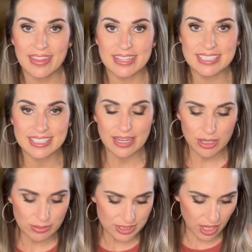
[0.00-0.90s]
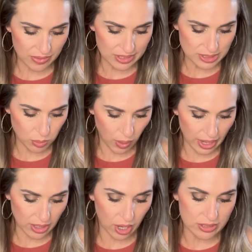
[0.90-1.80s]
The scent notes on this
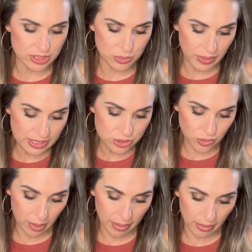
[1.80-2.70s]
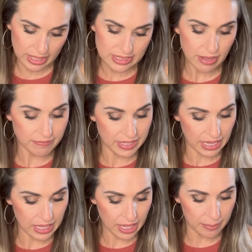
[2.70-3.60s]
one are sweet strawberries,
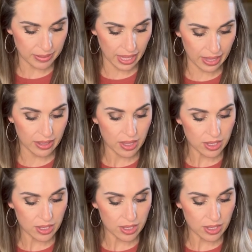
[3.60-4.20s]
vanilla cupcake,